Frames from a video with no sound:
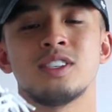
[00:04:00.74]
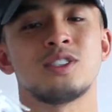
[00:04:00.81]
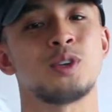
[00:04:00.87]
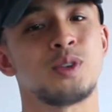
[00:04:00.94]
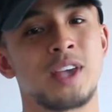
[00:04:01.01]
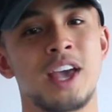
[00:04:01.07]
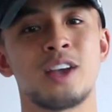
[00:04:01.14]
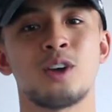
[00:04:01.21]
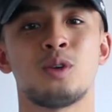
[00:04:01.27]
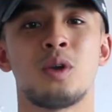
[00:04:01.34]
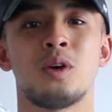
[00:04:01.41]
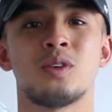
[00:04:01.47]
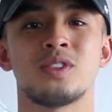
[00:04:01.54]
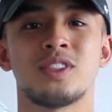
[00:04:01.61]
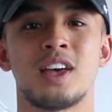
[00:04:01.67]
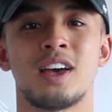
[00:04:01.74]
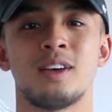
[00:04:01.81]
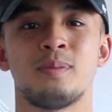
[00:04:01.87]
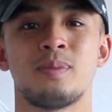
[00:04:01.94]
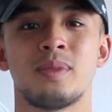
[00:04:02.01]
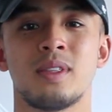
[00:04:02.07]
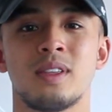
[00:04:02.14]
So you can't go wrong with
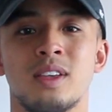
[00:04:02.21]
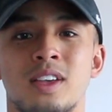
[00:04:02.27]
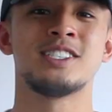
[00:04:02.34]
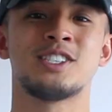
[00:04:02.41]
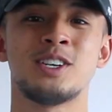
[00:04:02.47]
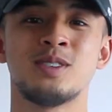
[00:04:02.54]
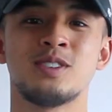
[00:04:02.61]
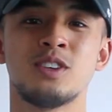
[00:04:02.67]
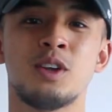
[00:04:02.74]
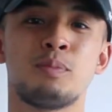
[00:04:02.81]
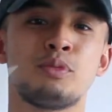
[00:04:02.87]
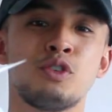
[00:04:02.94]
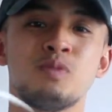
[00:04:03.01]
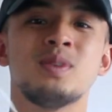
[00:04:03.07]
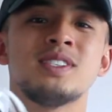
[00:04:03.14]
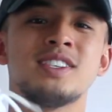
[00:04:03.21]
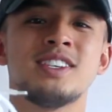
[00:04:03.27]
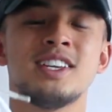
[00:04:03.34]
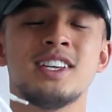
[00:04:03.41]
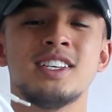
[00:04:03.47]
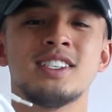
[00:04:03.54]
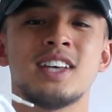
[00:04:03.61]
that. In terms of improvements,
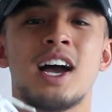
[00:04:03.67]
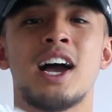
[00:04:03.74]
Adidas,